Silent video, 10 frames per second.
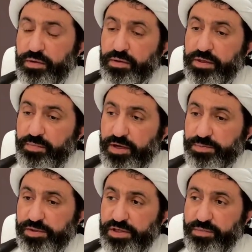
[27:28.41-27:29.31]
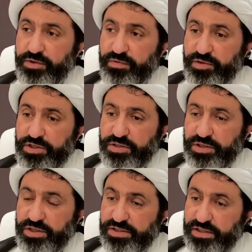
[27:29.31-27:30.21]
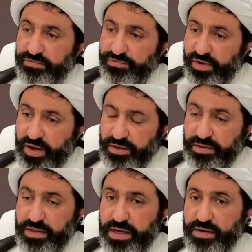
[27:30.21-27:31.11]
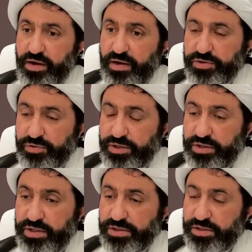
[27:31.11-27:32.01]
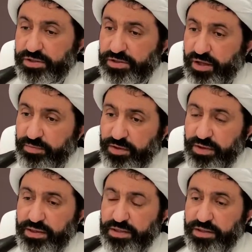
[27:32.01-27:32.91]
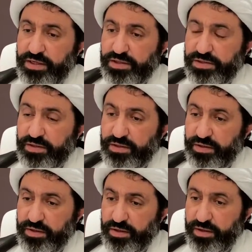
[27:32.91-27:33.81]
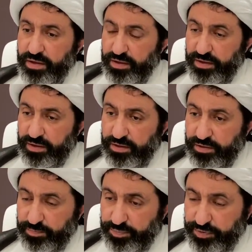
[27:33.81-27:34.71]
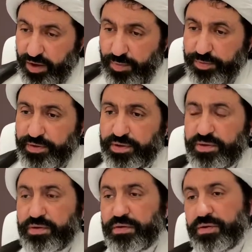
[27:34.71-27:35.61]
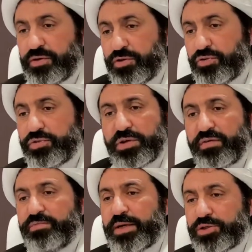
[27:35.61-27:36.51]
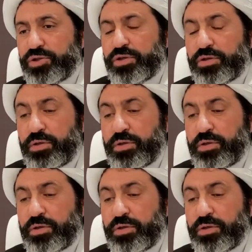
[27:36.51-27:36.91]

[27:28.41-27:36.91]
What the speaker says: there must be something which is in itself right, and also it is something that is proper use of masjid.